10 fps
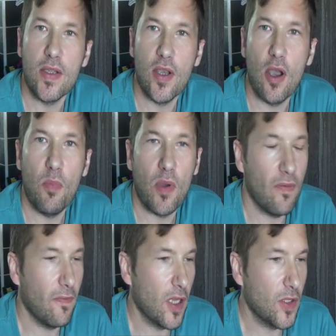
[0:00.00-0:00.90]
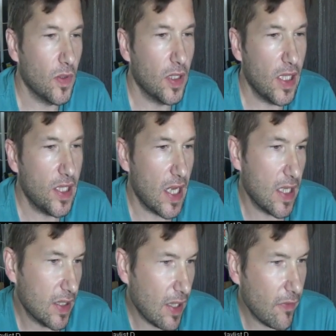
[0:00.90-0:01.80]
top of Virtual DJ
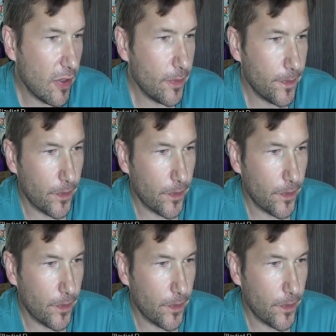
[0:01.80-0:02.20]
7